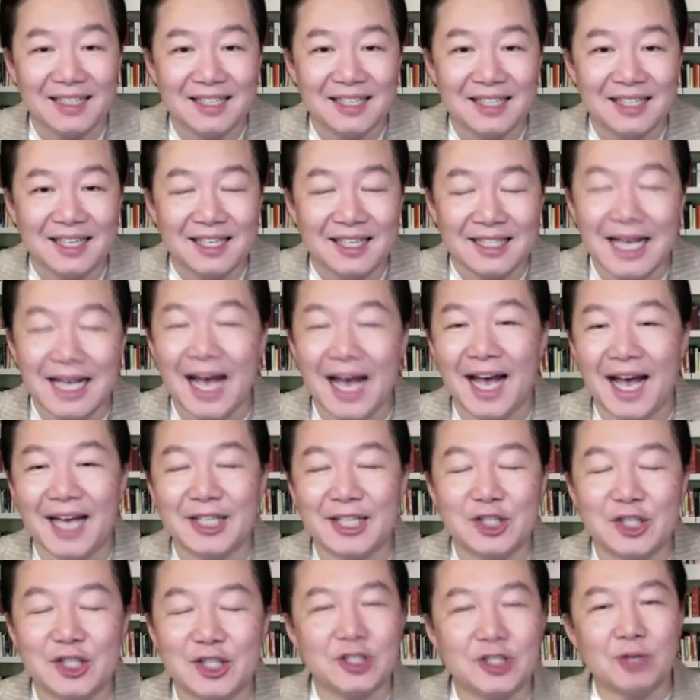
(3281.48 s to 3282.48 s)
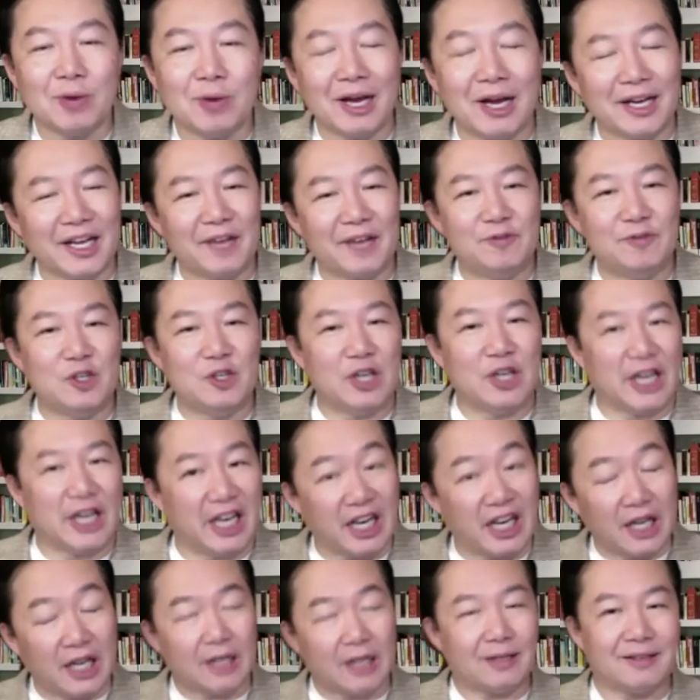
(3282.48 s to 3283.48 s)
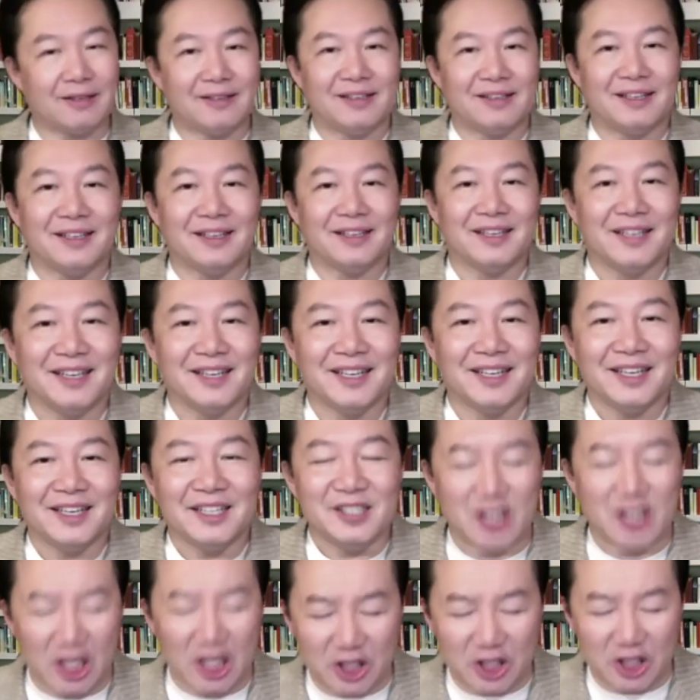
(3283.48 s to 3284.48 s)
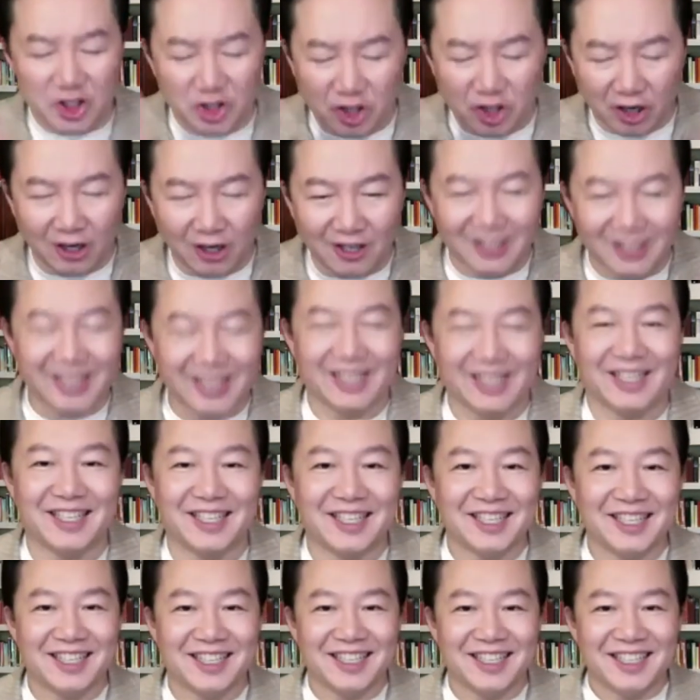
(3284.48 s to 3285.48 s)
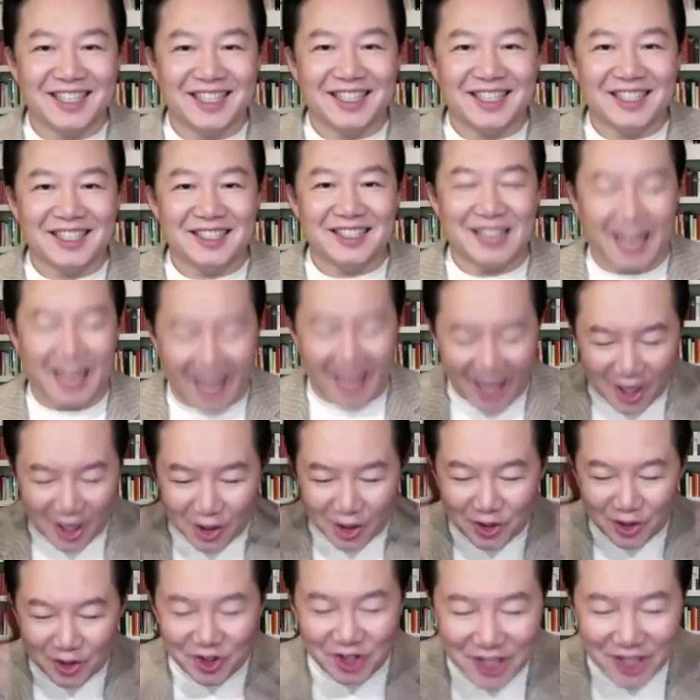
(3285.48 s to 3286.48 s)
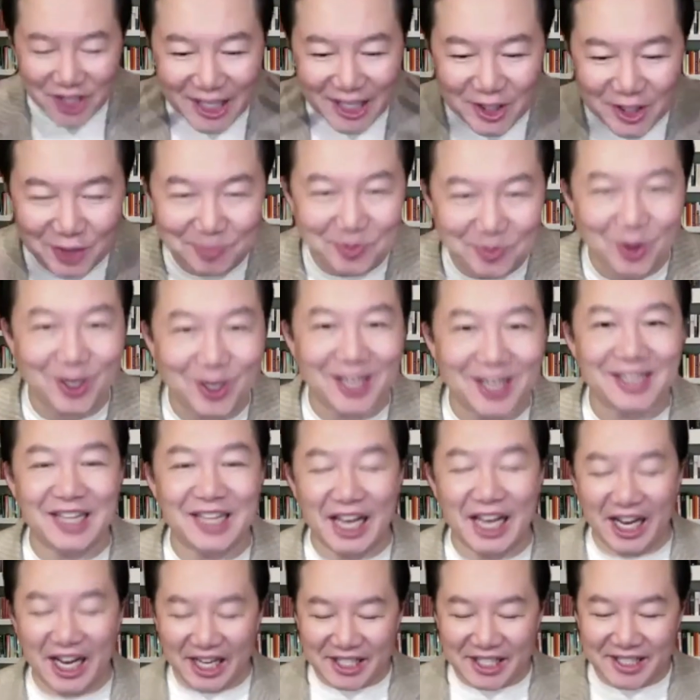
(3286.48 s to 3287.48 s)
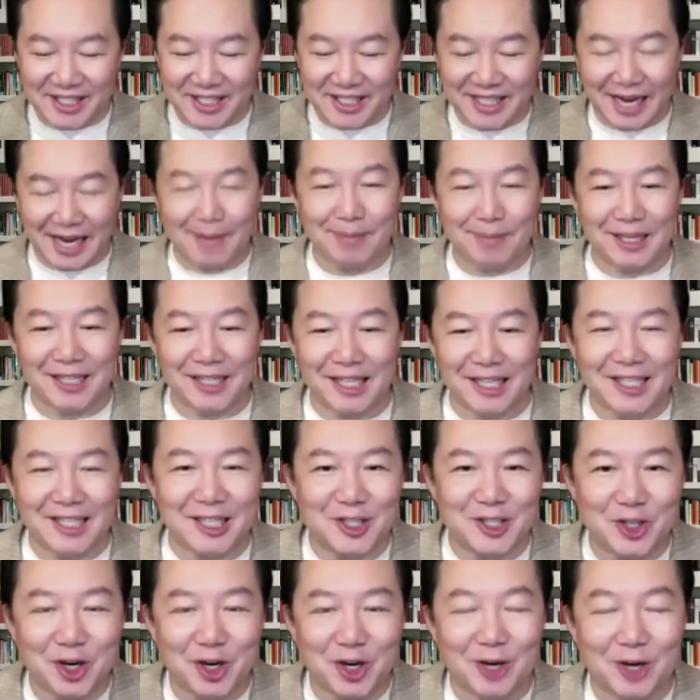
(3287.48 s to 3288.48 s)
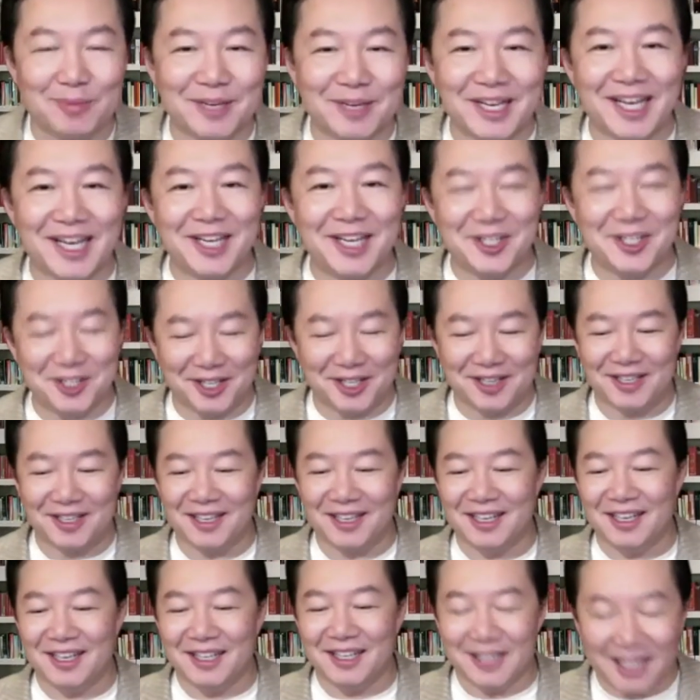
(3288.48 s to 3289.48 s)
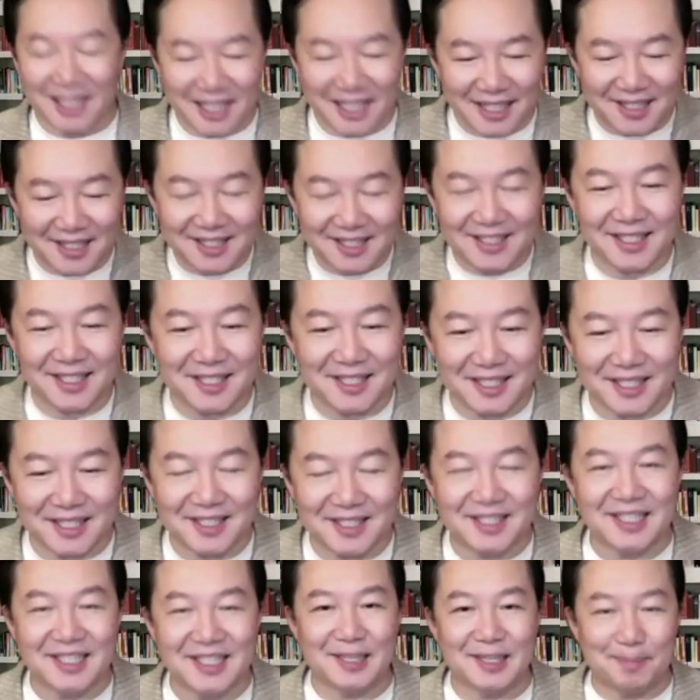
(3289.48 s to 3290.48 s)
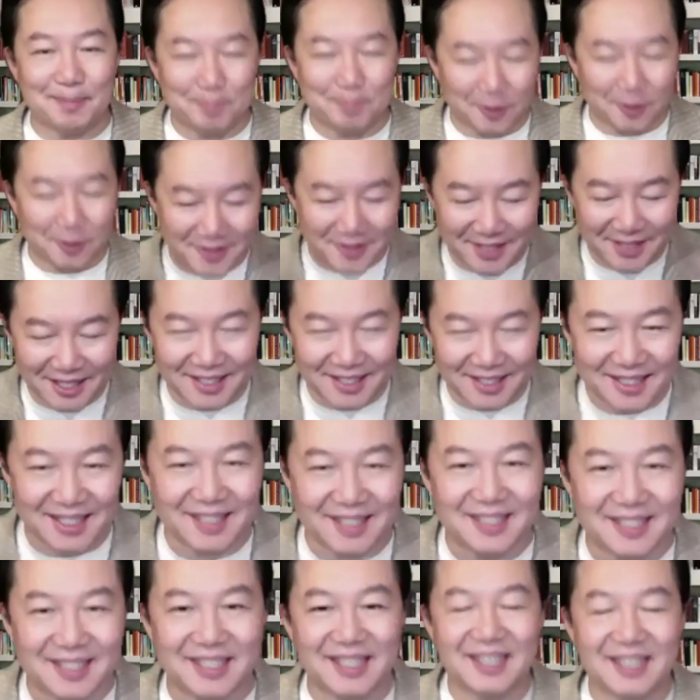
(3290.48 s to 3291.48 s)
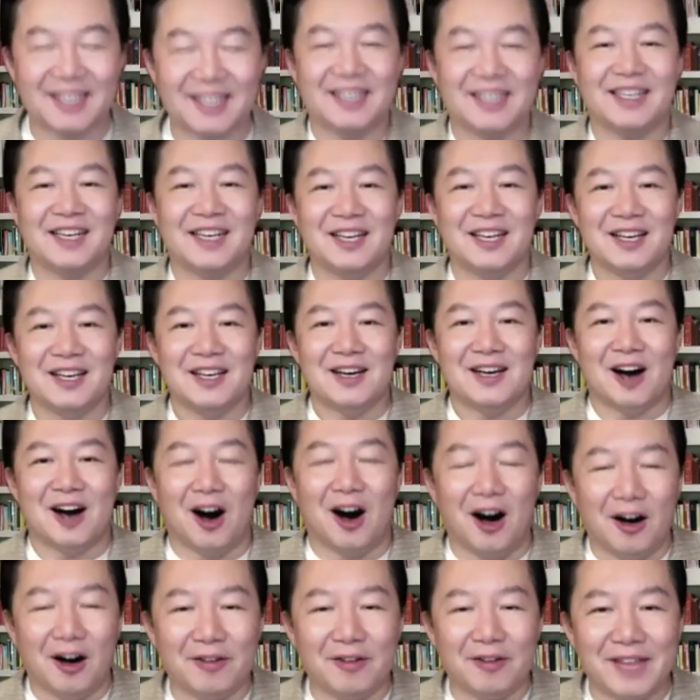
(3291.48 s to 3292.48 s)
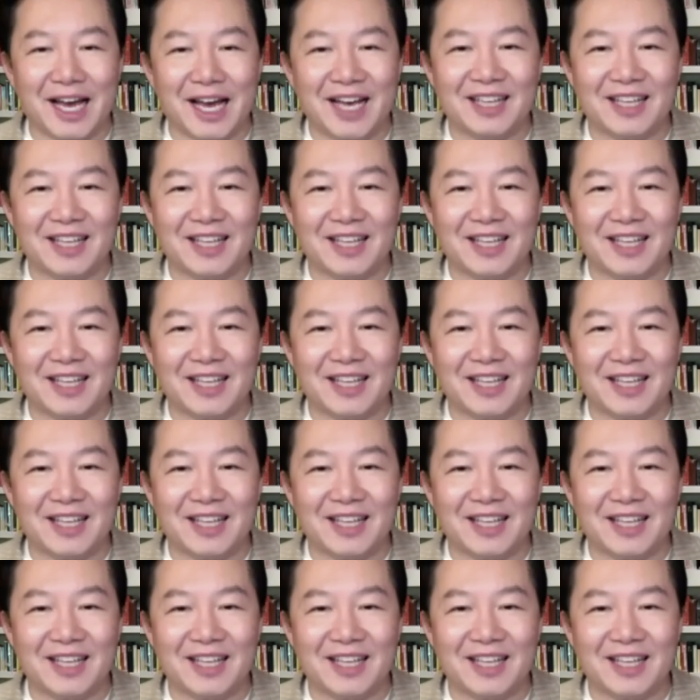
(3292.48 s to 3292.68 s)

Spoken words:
Yeah, and you know what? If you hit it, the journey the energy that you put in, the excitement, the determination, the consistency, the persistency, all that